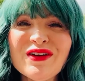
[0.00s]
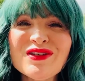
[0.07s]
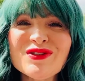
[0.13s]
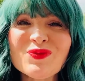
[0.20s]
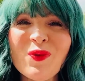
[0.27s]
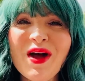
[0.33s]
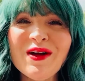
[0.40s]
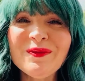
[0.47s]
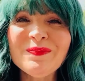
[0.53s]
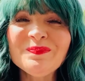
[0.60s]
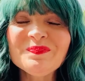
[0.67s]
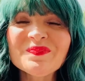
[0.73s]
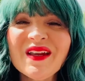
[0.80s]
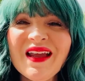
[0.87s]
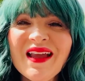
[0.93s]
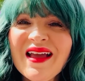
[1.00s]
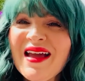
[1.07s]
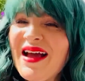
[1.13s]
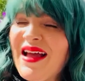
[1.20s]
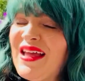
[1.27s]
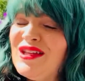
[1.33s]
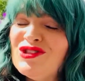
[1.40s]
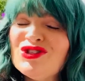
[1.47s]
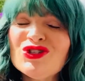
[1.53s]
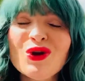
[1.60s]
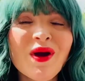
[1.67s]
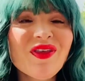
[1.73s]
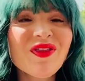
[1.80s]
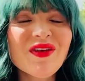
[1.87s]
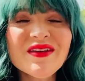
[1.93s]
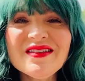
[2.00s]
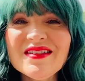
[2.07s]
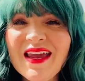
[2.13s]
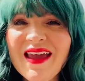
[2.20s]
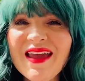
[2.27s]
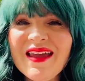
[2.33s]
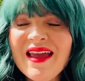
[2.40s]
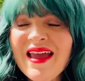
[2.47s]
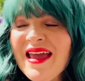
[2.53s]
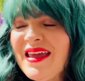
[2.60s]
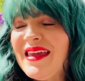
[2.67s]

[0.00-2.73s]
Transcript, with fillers: as well. Enjoy the day.